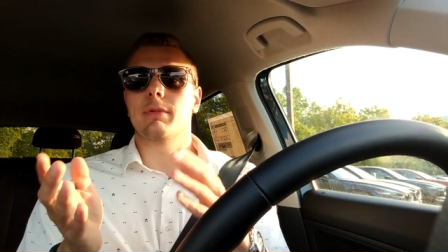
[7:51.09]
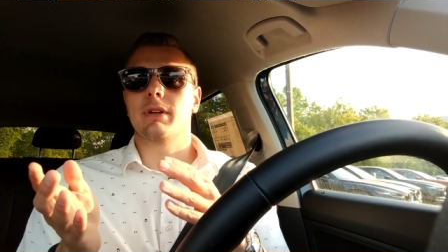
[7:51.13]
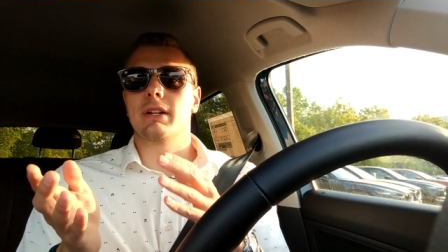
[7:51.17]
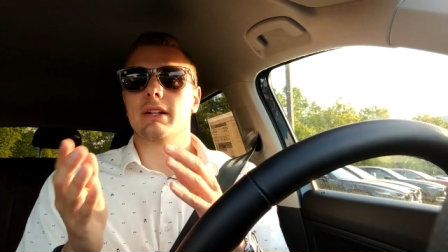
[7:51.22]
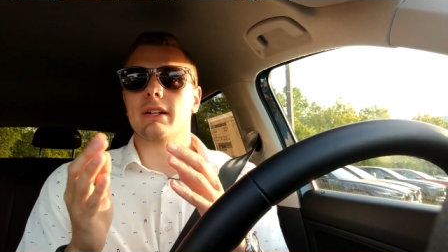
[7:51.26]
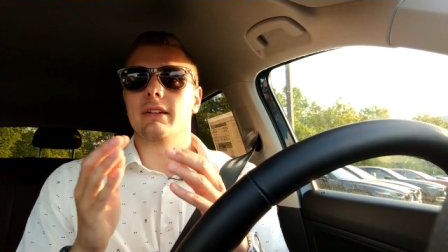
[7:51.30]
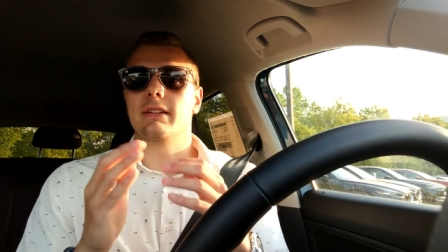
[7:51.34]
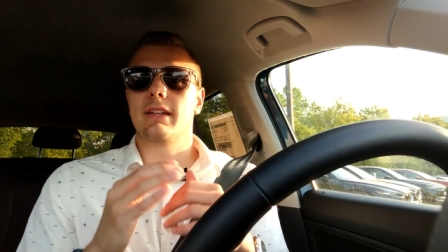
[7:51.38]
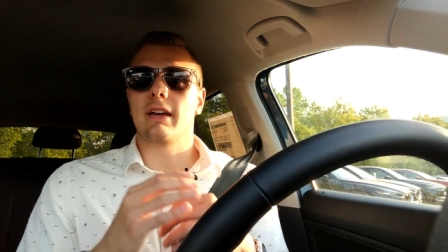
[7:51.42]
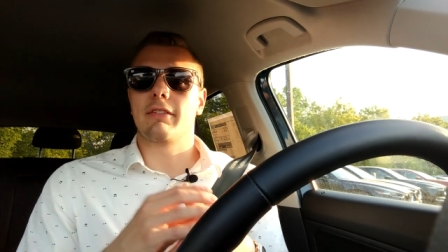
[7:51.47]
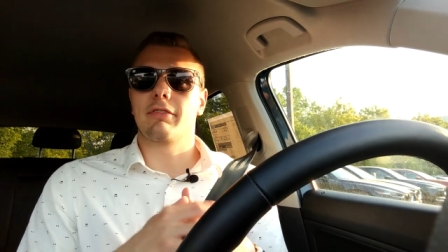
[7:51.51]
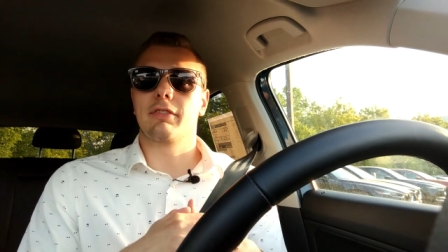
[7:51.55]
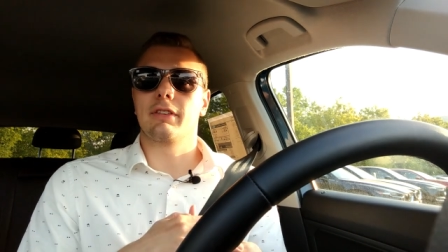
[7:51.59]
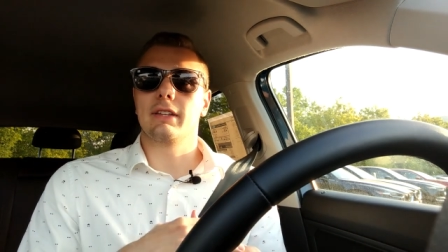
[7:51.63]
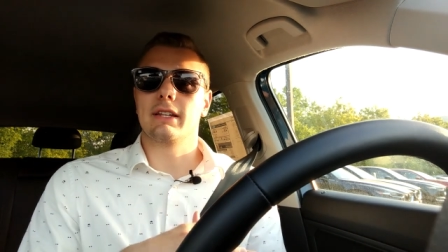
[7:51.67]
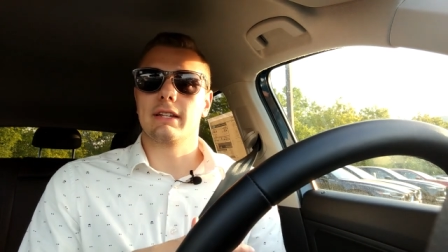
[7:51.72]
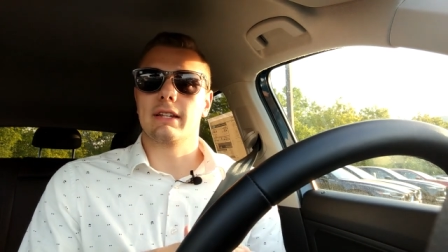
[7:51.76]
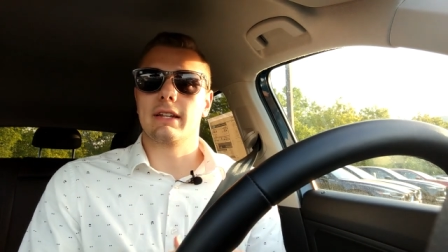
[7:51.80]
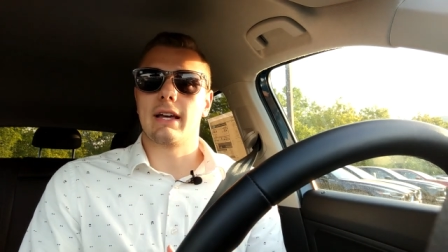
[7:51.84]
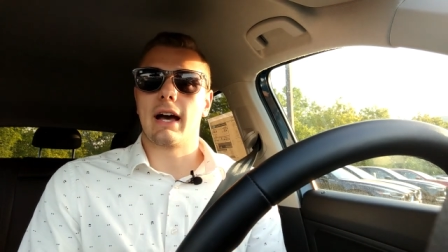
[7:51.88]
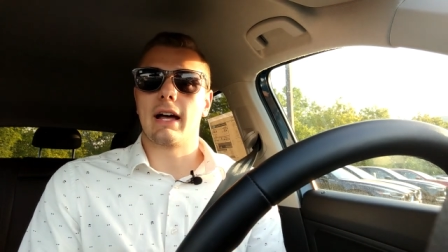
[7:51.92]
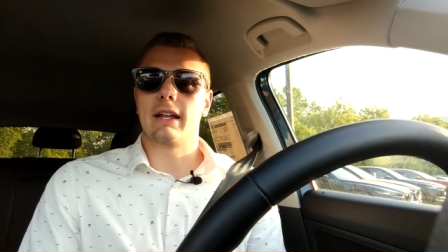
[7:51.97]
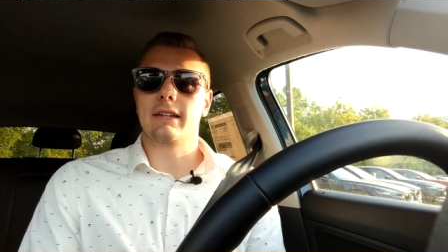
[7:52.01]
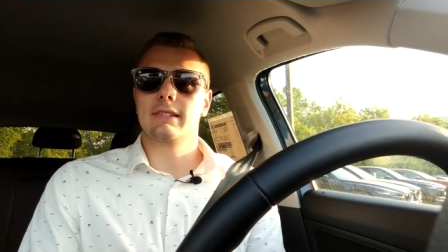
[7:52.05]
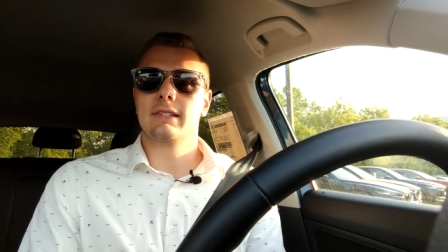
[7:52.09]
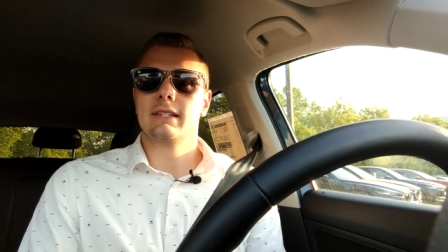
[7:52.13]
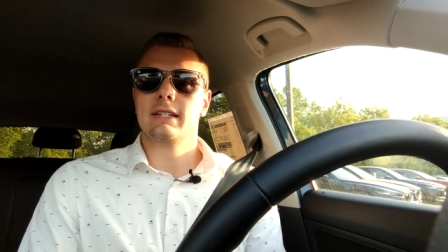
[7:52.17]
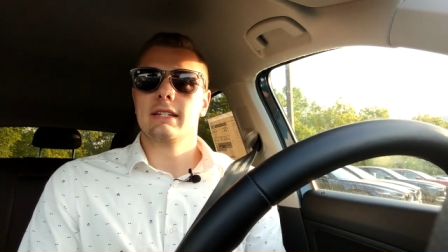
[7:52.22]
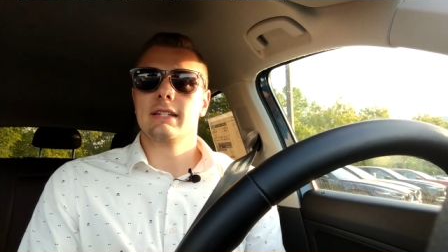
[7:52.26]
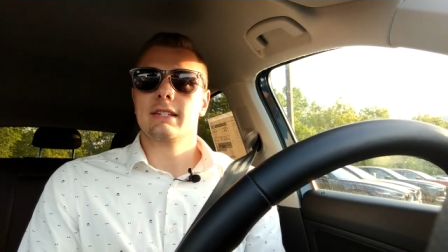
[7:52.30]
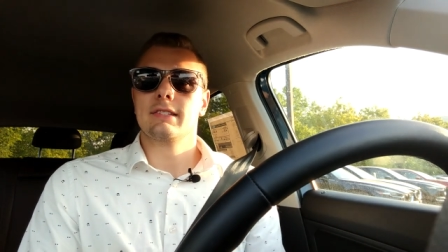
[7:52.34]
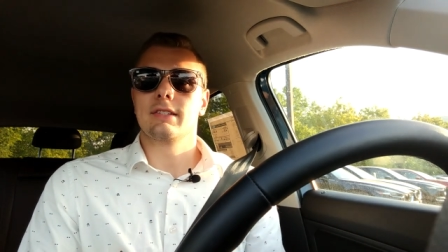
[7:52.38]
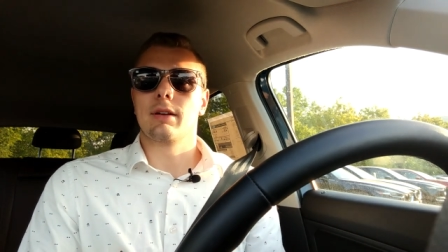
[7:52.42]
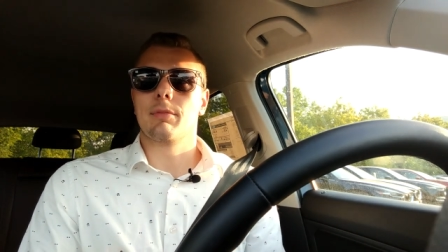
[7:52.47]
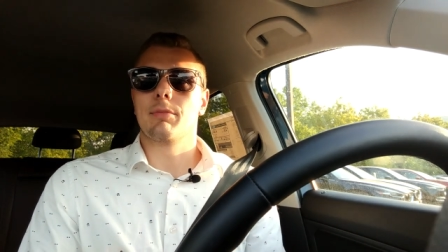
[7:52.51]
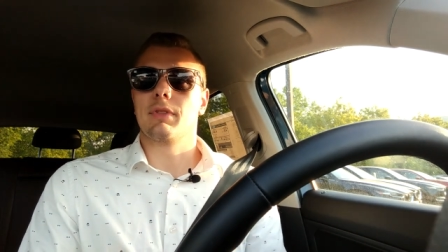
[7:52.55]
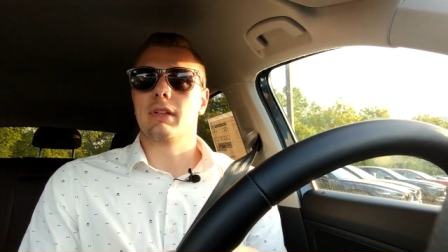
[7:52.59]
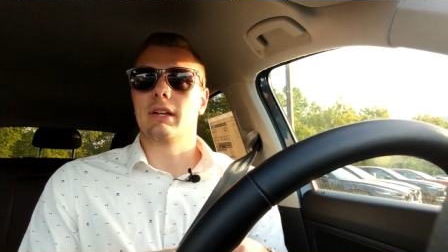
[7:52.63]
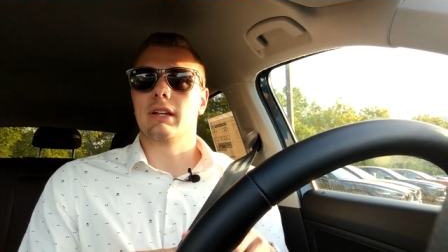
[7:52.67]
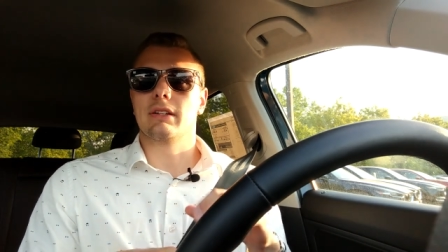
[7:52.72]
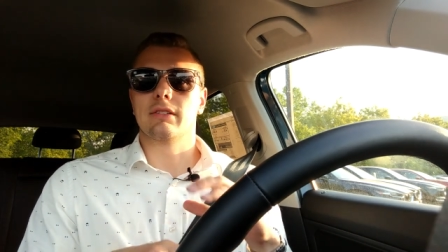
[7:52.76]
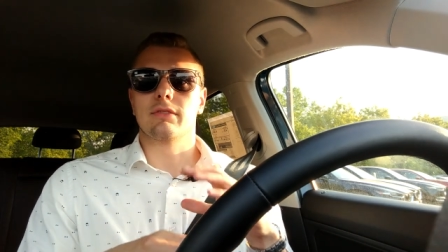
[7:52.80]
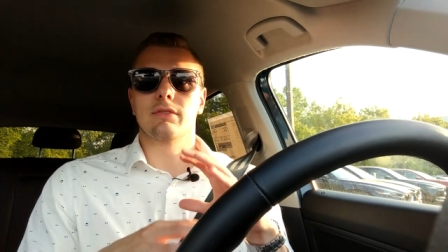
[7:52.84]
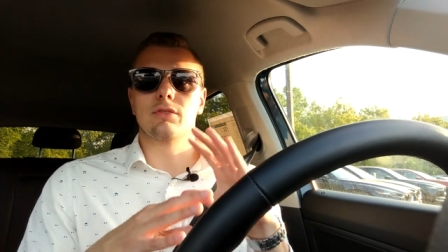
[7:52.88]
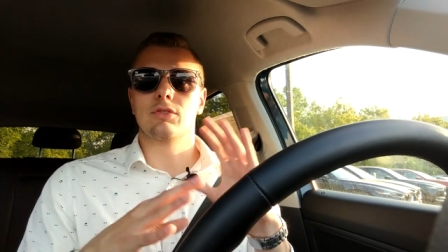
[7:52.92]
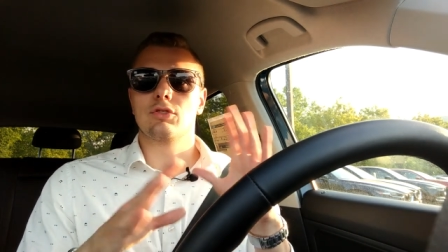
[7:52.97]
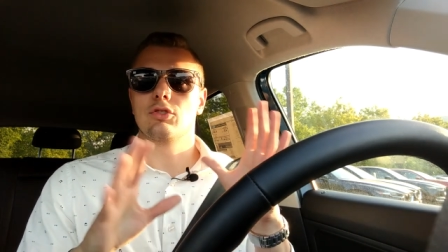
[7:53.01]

but definitely not something